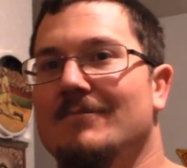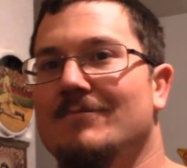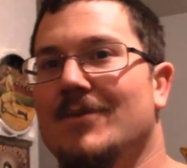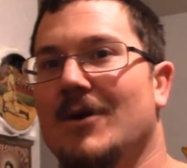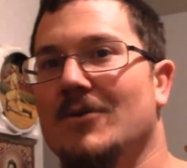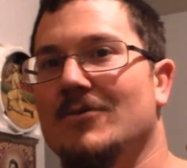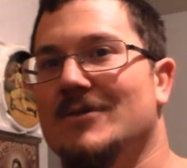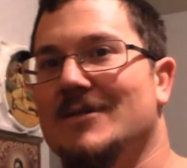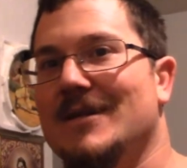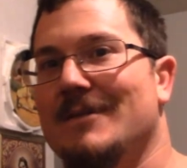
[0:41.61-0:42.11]

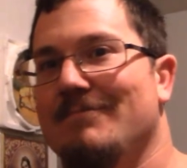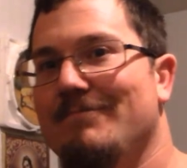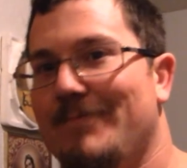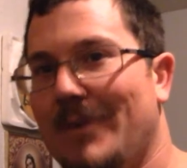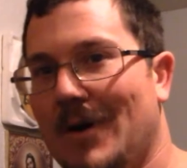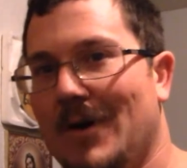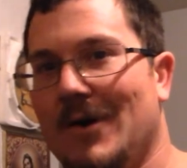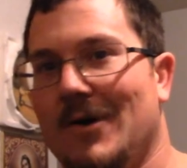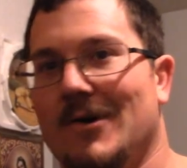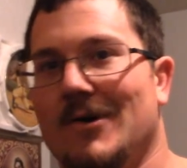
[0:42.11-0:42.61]
protein
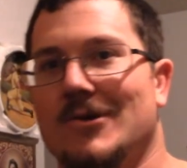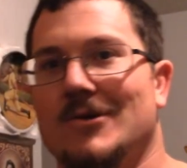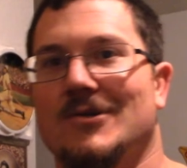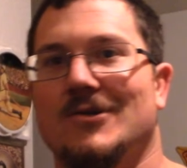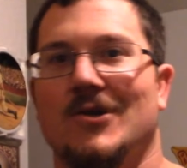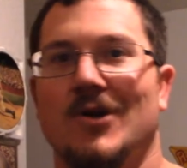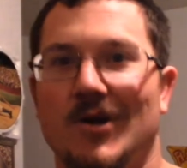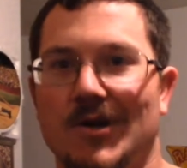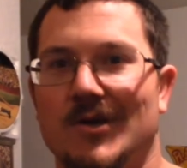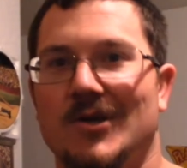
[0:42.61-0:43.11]
bars,
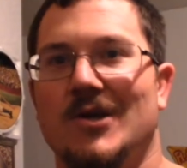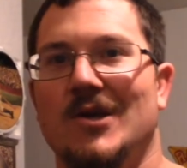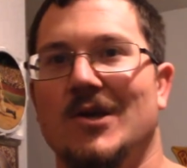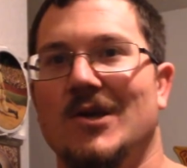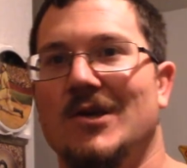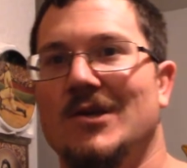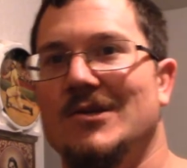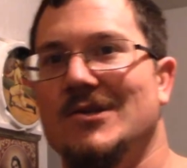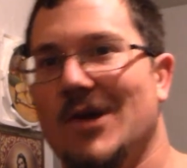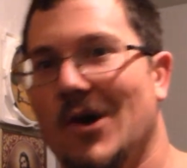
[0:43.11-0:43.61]

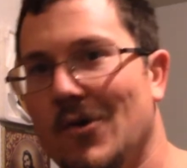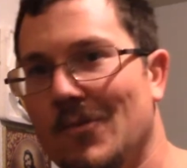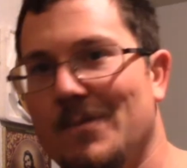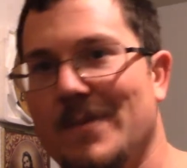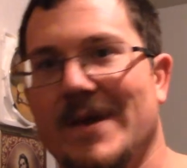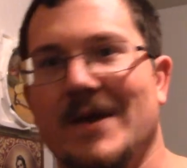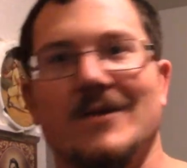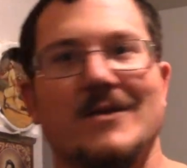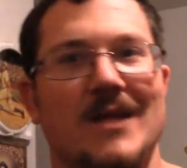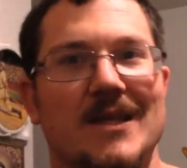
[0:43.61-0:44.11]
cookies,
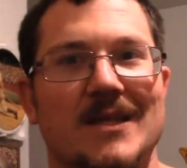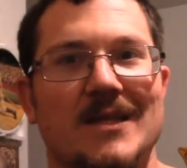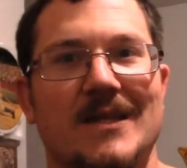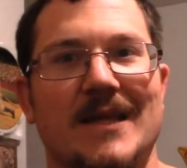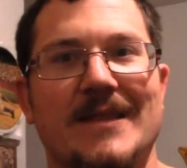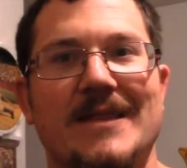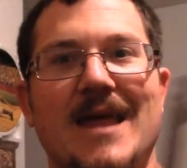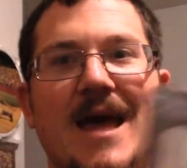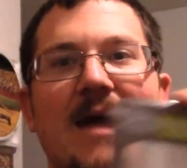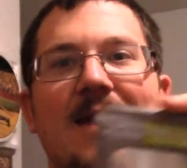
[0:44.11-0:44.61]
oatmeal, nothing
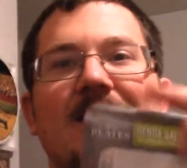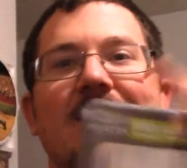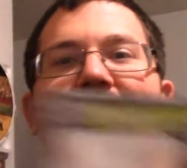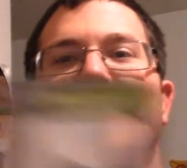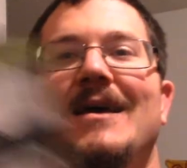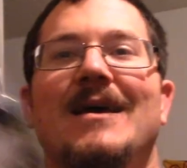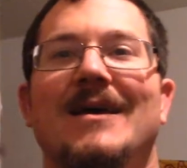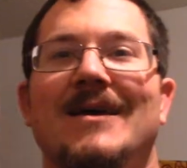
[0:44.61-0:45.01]
like that.